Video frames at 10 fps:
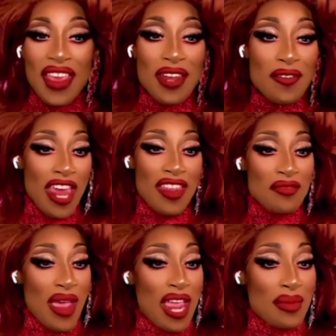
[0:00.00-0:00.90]
And
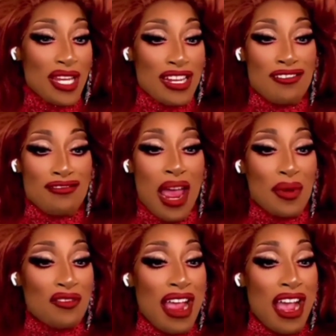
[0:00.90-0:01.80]
then maybe
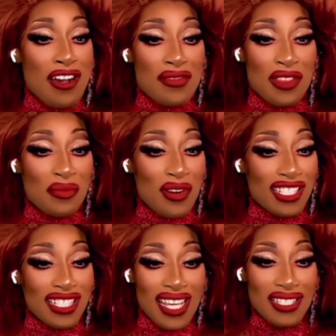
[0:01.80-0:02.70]
grab a crown in the
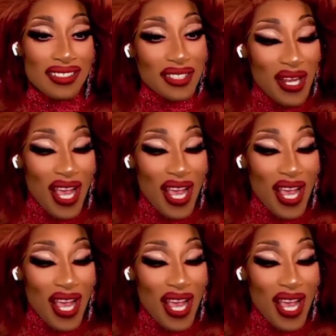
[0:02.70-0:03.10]
process.